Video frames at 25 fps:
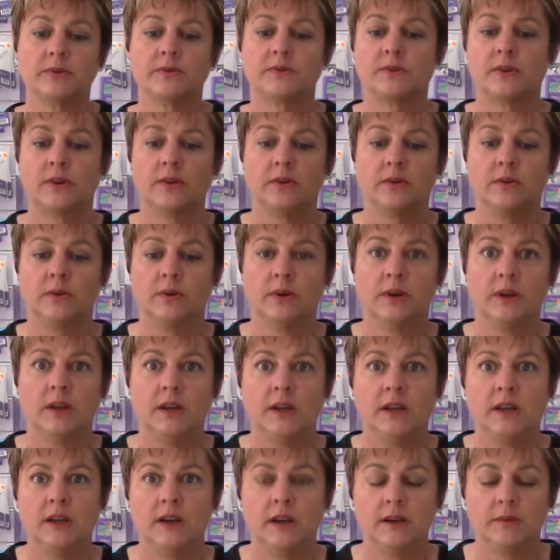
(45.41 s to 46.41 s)
So
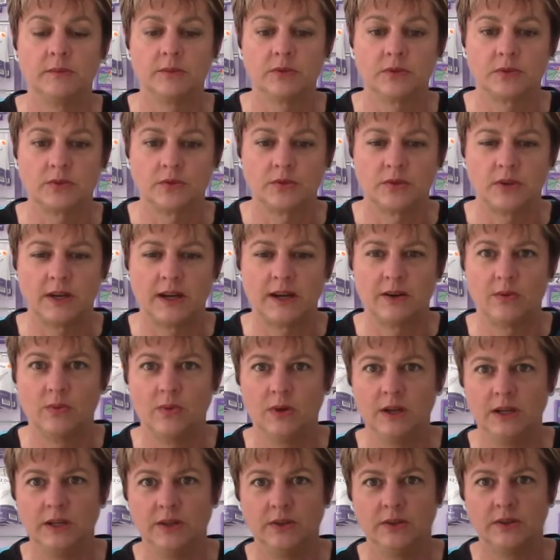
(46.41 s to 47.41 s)
I'm not sure how
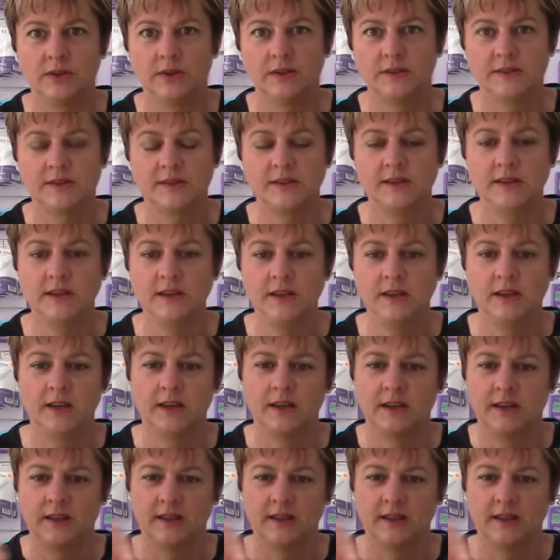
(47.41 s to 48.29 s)
well you can see.